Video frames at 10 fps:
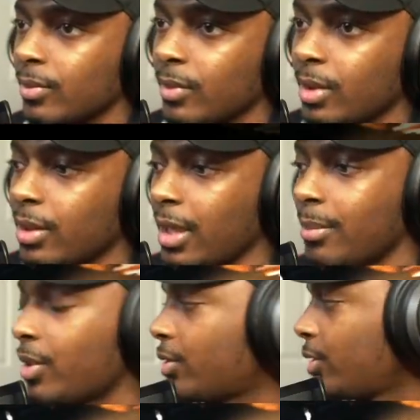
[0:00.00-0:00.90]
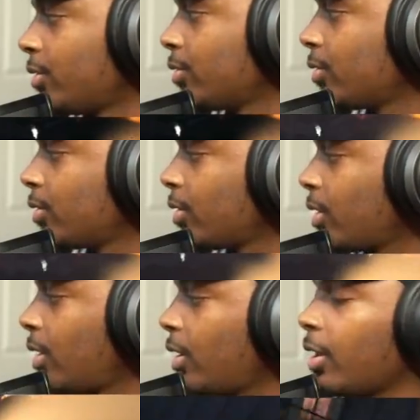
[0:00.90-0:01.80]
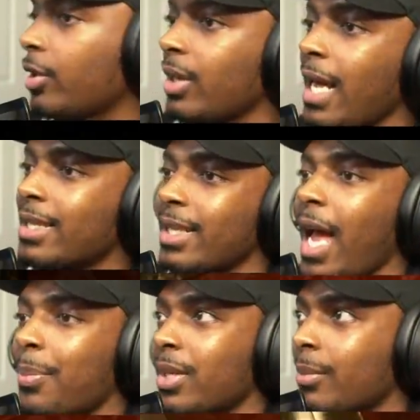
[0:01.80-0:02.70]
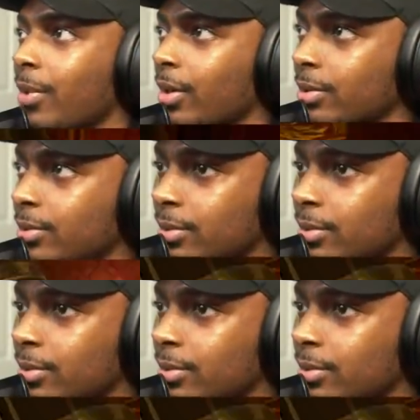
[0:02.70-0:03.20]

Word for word: You gotta mute you. You're not stopping it, bro.